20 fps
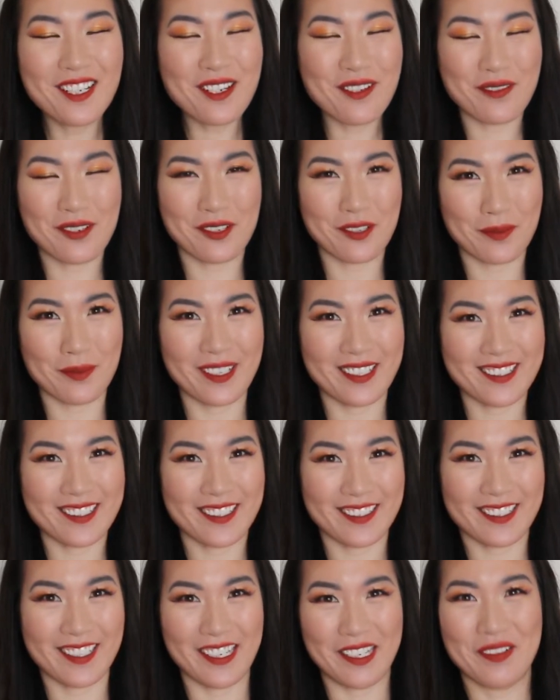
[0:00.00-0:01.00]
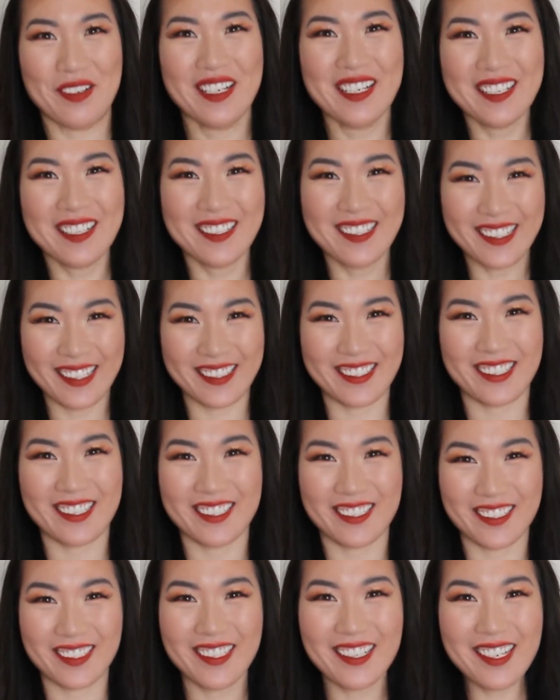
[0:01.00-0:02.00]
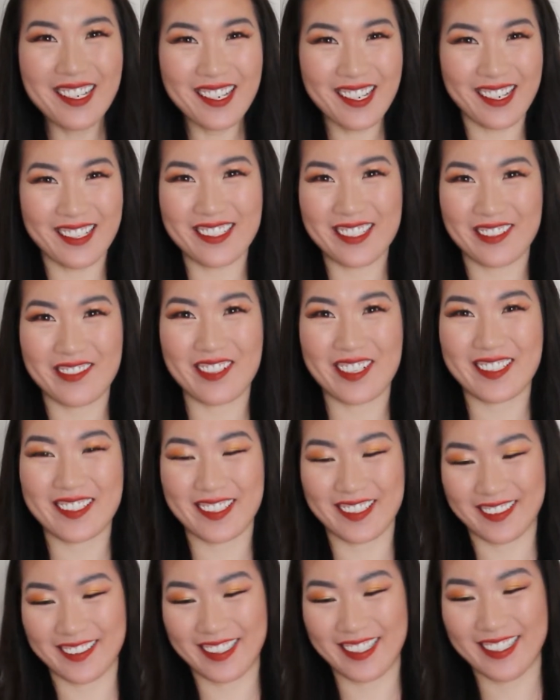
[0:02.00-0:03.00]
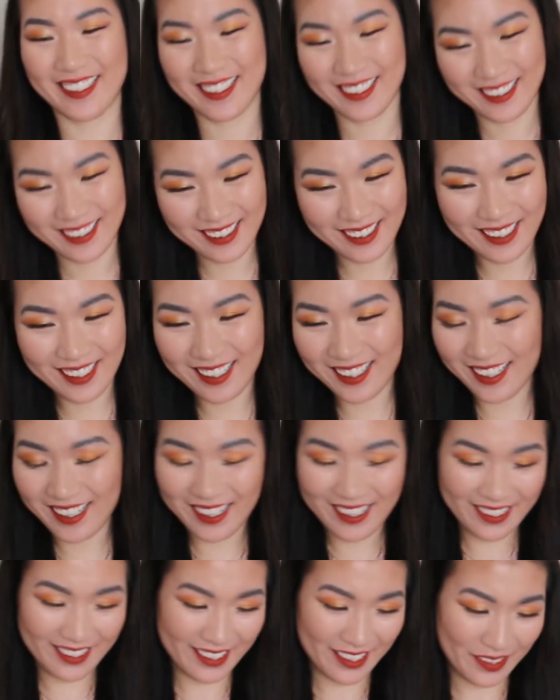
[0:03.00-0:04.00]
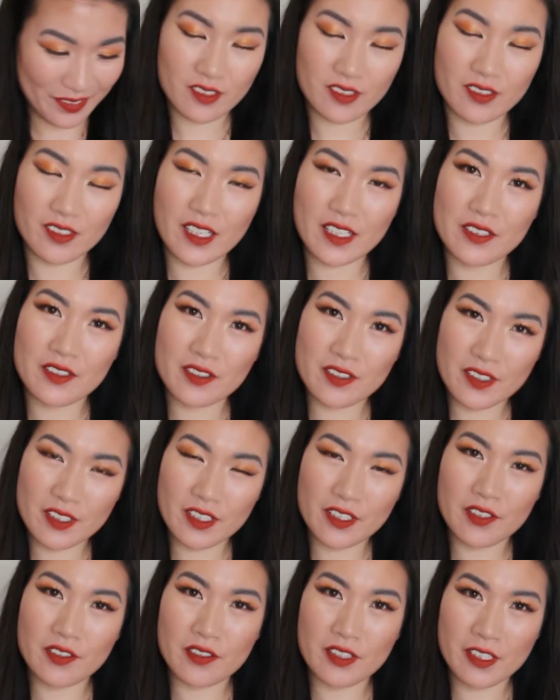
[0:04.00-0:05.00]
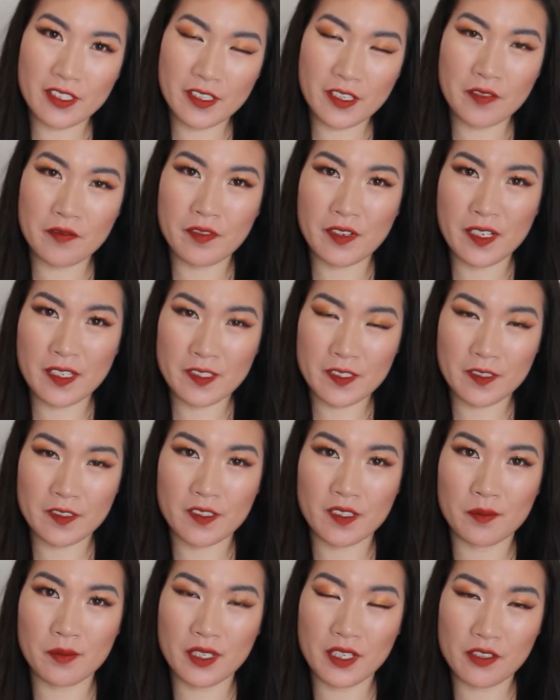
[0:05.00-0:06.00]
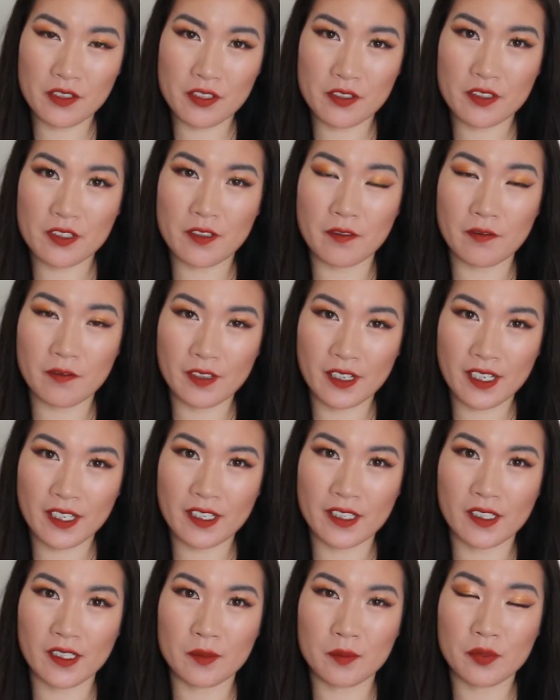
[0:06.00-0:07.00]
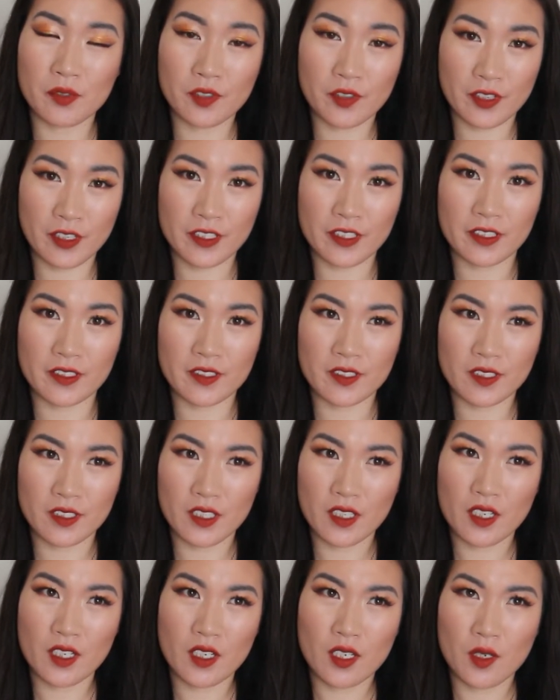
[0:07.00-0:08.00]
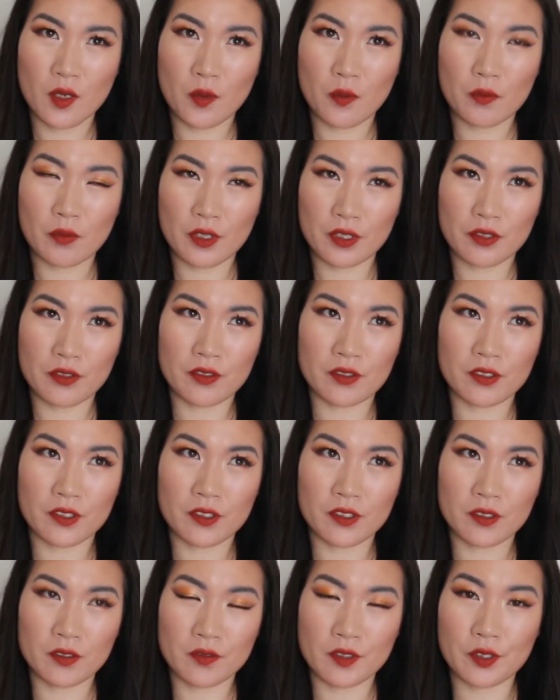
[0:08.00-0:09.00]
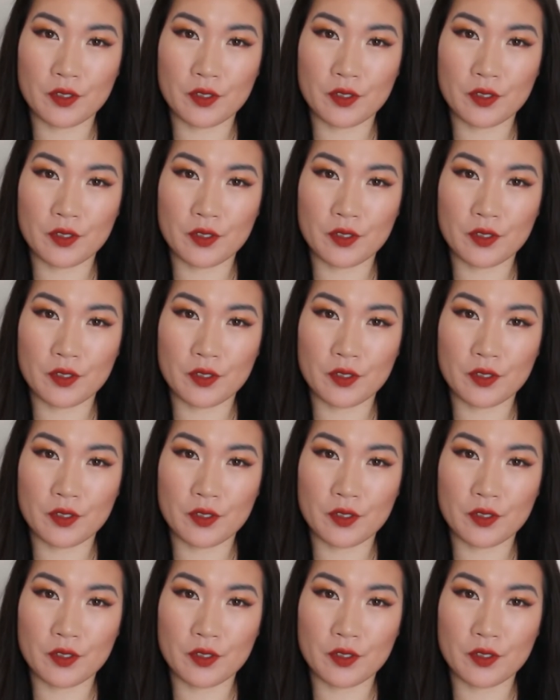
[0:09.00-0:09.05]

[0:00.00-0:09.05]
Facial mask time. I need to rescue it. Yeah, so I do think you need to invest in some age-defying products when you're over